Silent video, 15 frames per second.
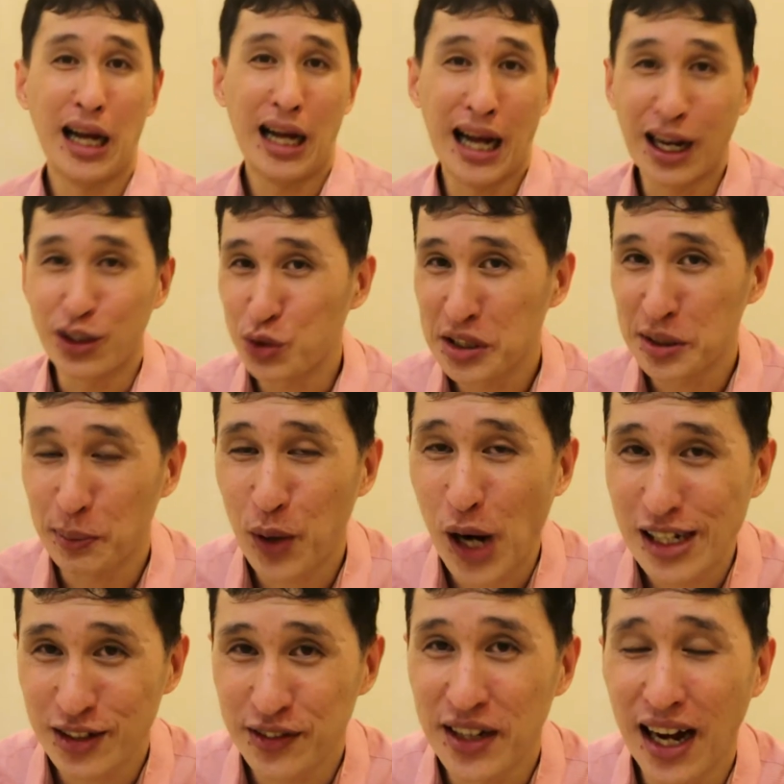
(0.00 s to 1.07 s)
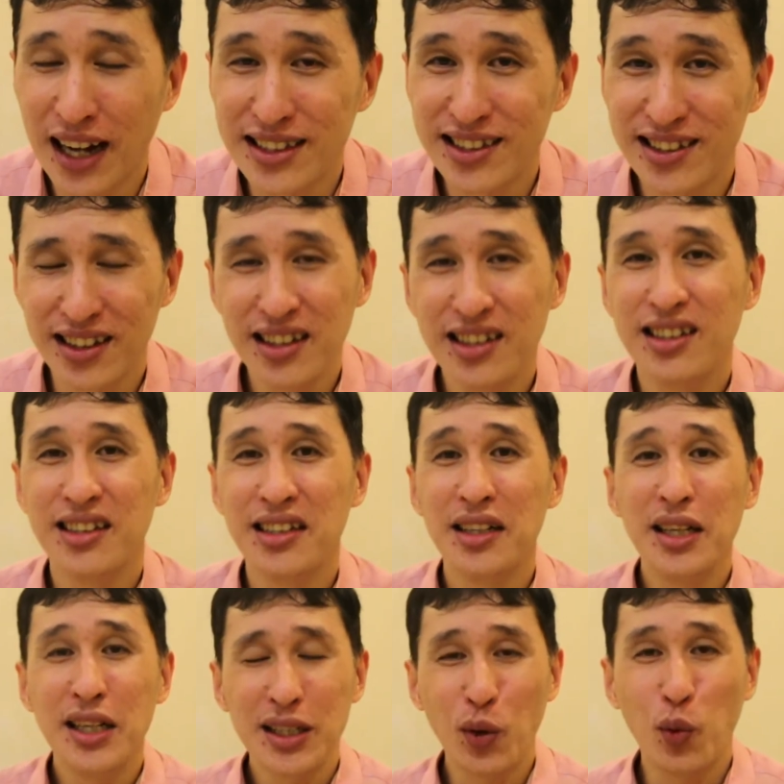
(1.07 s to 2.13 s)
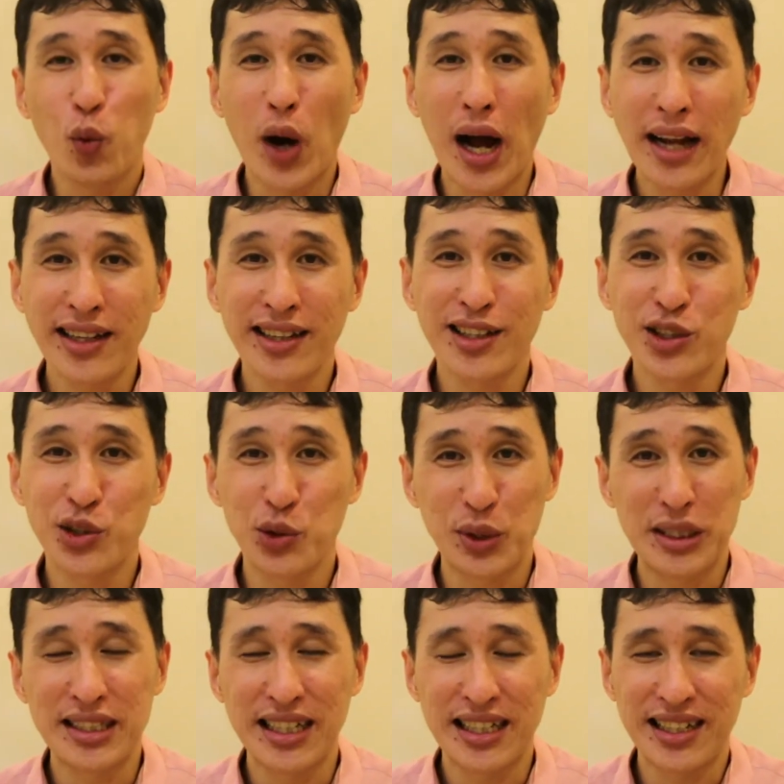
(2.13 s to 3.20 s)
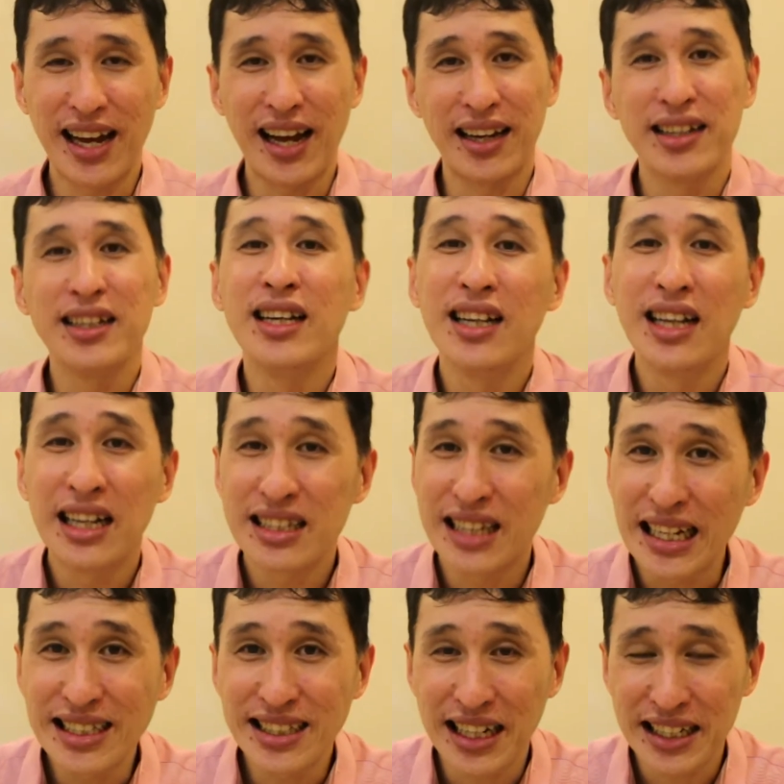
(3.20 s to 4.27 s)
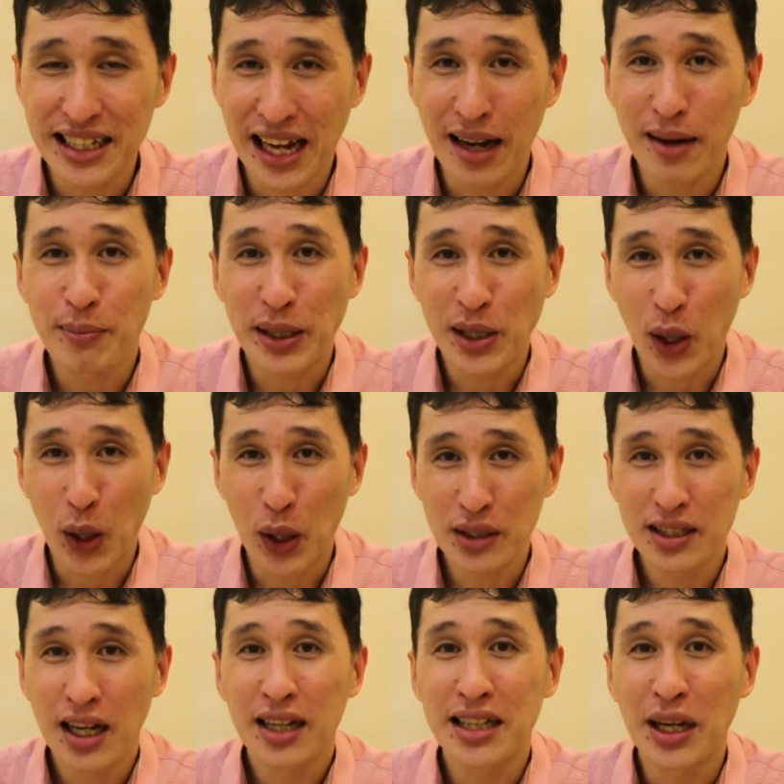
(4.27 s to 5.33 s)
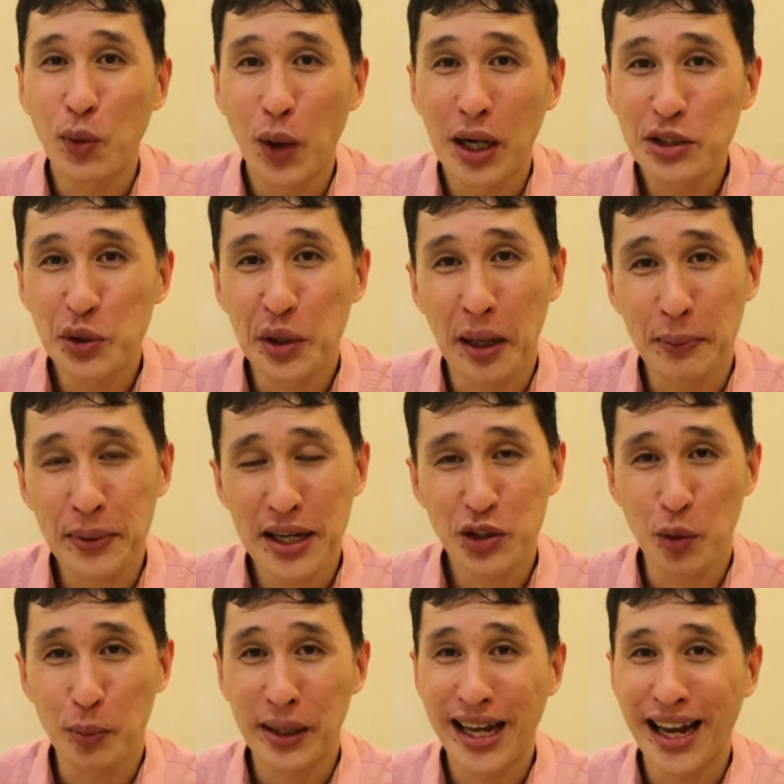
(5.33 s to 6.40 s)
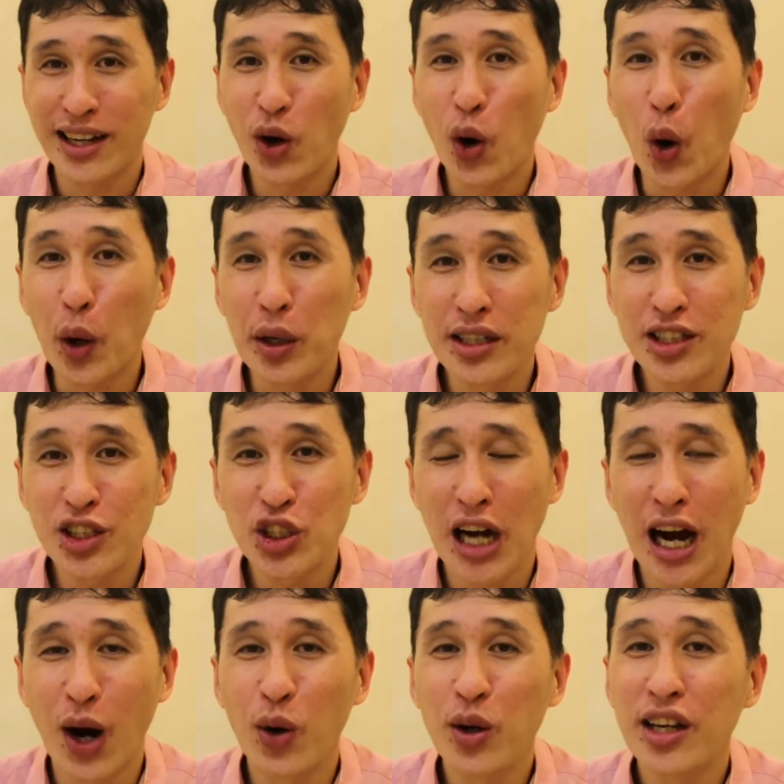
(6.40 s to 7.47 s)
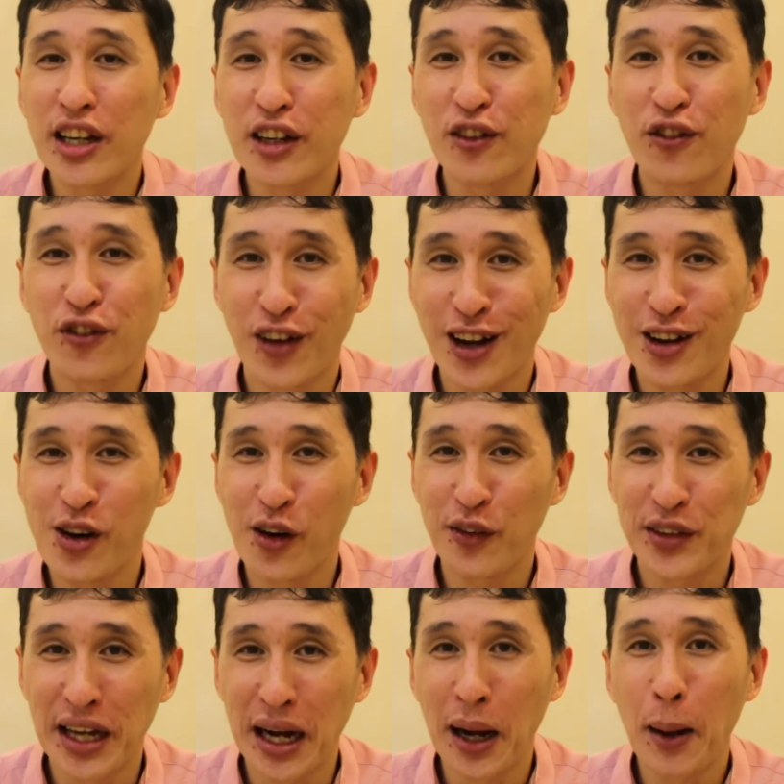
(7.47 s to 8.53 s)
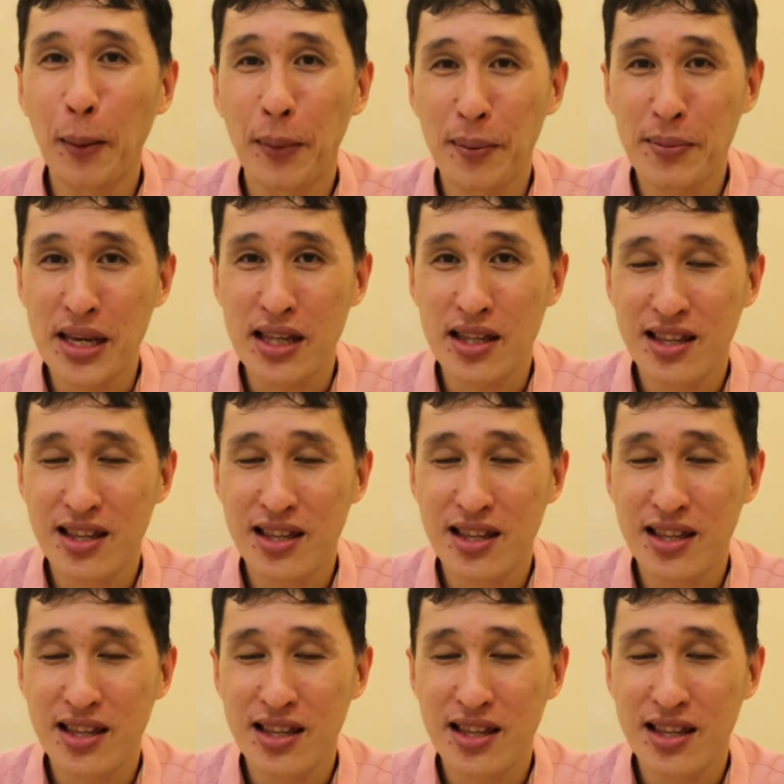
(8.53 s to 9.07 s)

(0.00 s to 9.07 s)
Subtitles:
Are you surprised with the answer? Now why did the children say that? They say that because they want to appear to be an honest child in front of their mummy.